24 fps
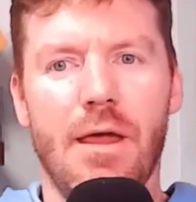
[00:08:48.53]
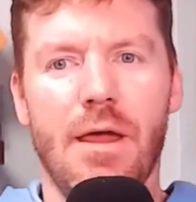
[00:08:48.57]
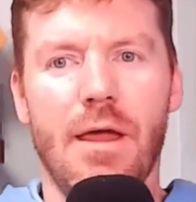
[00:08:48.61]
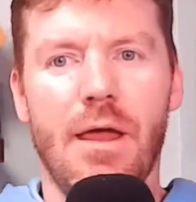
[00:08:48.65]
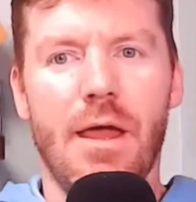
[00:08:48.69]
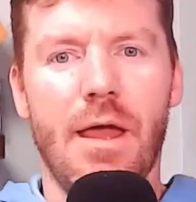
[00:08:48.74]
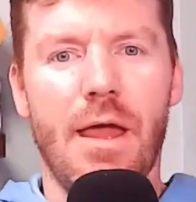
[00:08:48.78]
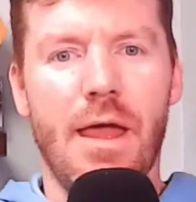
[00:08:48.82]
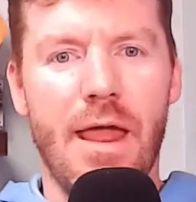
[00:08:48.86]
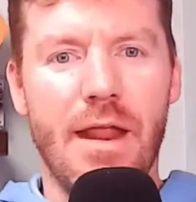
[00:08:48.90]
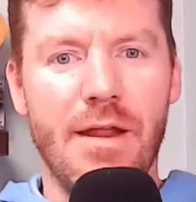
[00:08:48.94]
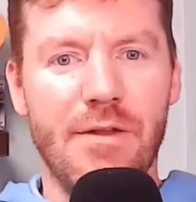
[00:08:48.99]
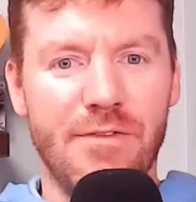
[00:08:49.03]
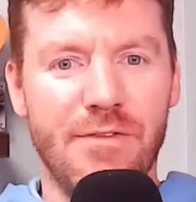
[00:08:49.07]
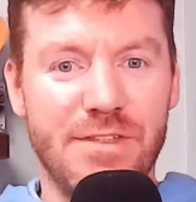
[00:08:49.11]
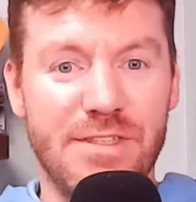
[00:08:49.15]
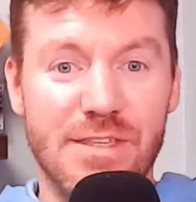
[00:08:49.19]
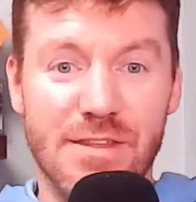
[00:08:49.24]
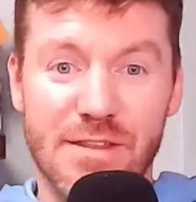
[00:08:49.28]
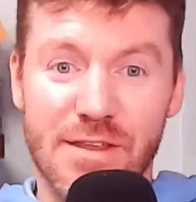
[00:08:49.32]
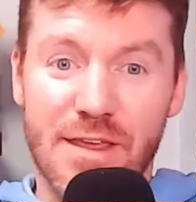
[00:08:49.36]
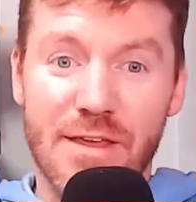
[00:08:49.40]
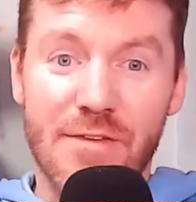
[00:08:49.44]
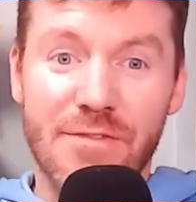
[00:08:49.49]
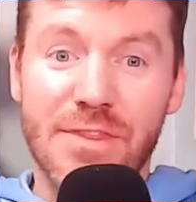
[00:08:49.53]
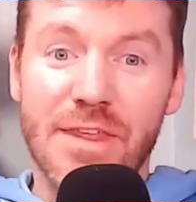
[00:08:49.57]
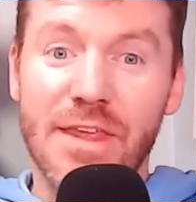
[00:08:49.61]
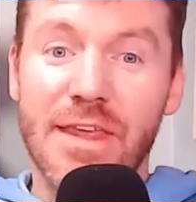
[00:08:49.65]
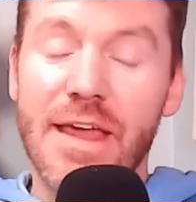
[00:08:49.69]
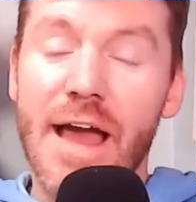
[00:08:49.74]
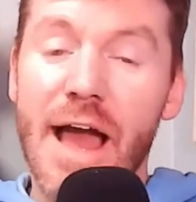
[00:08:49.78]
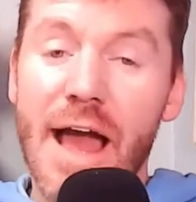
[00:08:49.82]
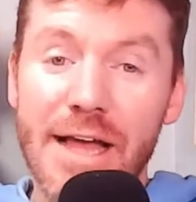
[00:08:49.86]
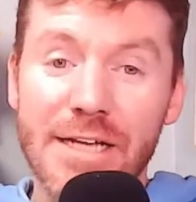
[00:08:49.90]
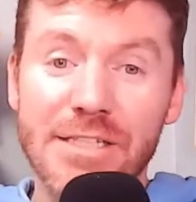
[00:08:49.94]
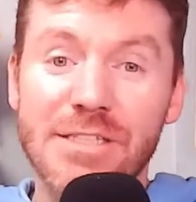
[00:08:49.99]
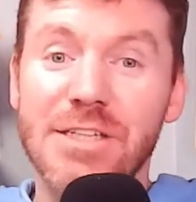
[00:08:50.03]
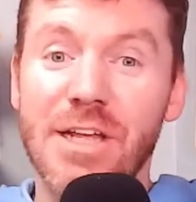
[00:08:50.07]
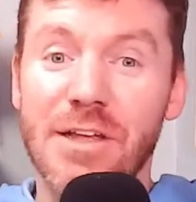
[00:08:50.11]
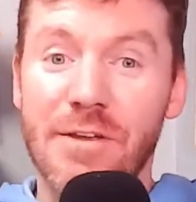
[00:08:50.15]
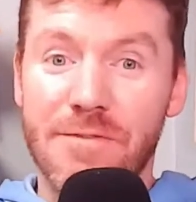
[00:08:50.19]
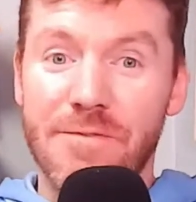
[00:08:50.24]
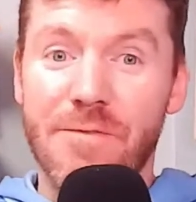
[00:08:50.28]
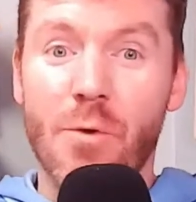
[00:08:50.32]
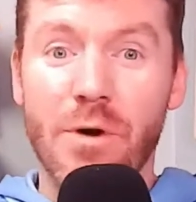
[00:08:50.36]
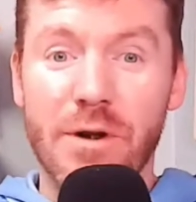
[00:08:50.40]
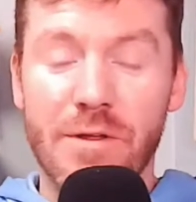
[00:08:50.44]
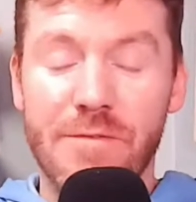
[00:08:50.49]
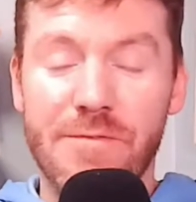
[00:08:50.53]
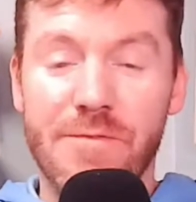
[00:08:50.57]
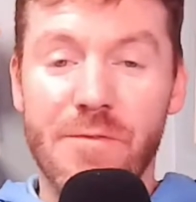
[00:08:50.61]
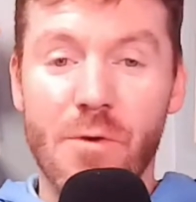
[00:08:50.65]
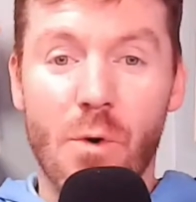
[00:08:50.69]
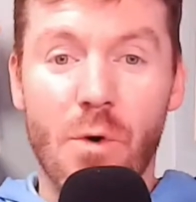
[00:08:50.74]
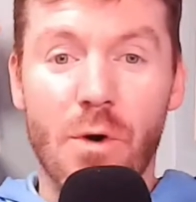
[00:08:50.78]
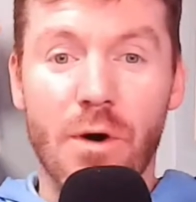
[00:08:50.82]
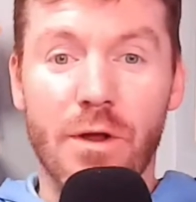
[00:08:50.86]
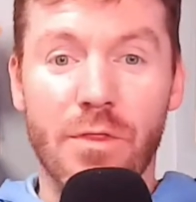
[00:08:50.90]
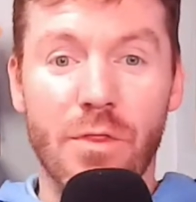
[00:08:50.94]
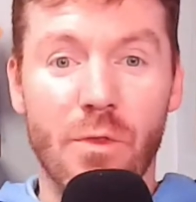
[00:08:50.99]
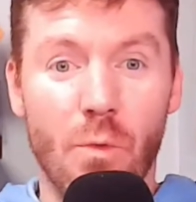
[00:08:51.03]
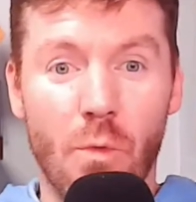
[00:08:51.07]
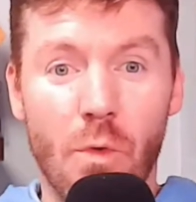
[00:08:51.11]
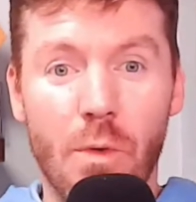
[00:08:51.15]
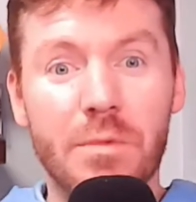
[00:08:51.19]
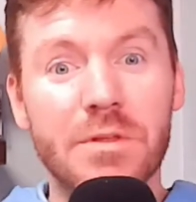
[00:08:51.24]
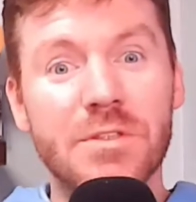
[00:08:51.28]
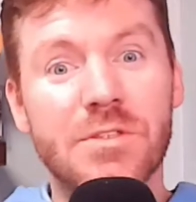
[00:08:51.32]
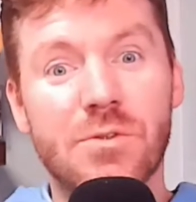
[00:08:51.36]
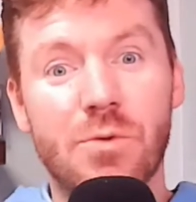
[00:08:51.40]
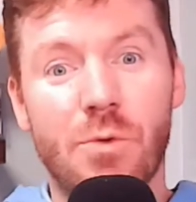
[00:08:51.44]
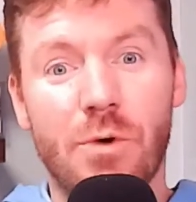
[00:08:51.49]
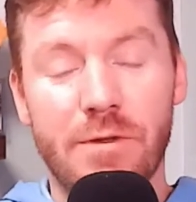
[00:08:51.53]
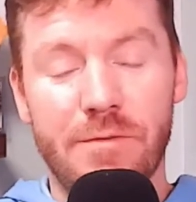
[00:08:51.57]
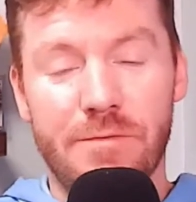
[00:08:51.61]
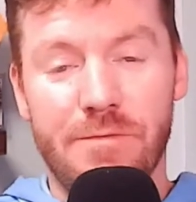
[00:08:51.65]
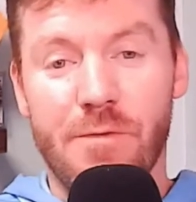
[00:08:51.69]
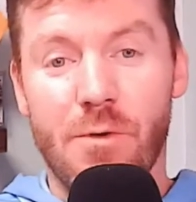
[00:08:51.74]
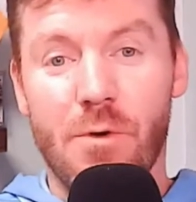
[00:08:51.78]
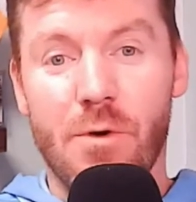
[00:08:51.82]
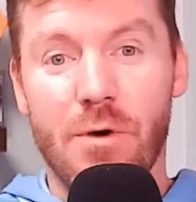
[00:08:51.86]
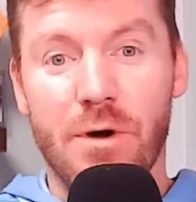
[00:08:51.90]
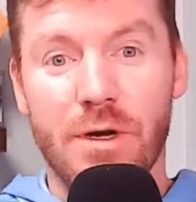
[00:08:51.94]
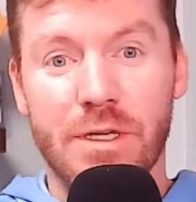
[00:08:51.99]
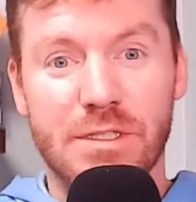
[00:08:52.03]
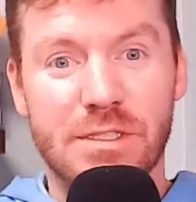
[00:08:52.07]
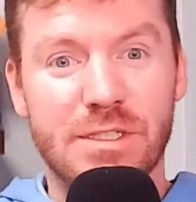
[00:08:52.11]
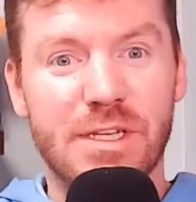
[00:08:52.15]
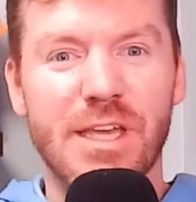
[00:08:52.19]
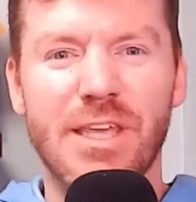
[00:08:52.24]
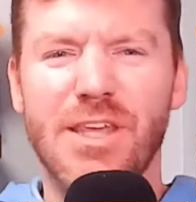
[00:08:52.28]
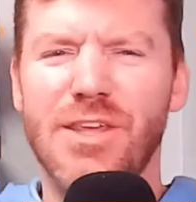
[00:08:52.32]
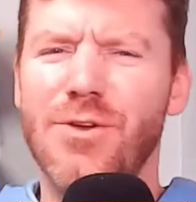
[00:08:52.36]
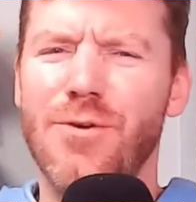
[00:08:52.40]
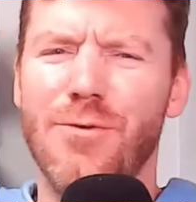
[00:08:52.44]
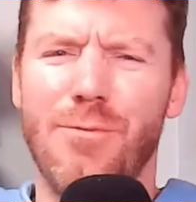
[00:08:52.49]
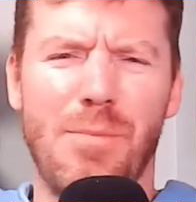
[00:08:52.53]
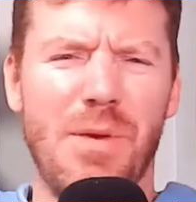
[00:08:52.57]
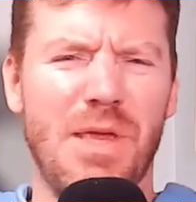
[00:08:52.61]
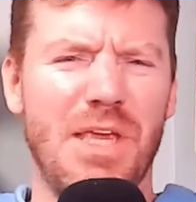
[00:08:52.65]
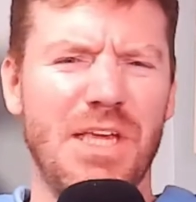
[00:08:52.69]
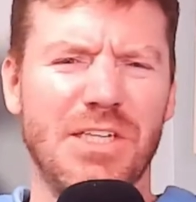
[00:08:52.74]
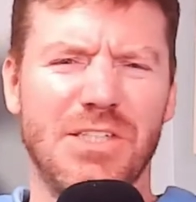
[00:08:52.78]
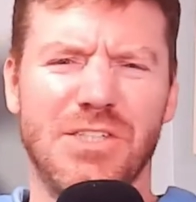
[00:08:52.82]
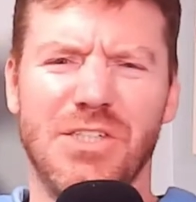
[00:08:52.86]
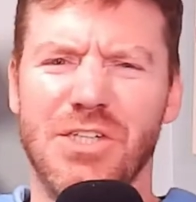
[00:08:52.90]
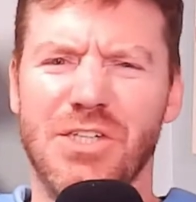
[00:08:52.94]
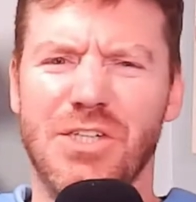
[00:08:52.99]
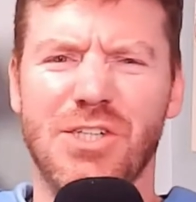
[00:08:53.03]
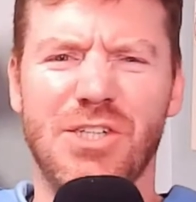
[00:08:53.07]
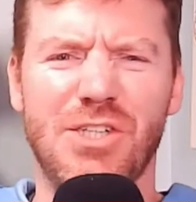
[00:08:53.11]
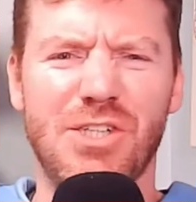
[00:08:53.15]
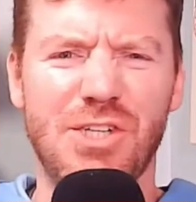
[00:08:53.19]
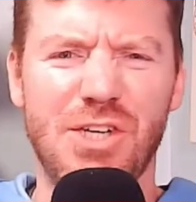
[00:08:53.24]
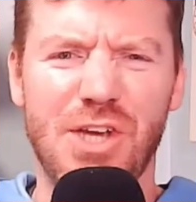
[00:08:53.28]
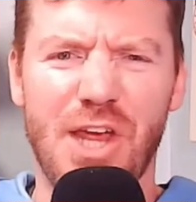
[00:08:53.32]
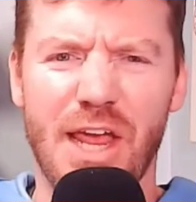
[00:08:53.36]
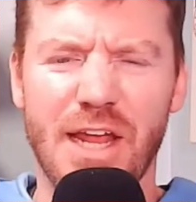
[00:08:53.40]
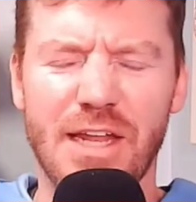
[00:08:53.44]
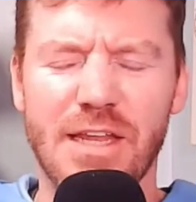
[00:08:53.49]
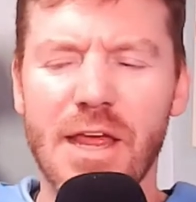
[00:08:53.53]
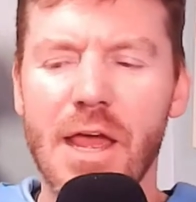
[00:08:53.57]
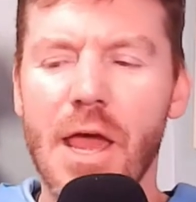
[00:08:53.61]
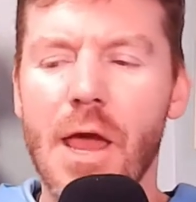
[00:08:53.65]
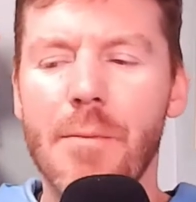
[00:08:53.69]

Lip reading: and if the guy's like 44 and the woman's 24, it's like, you piece of shit.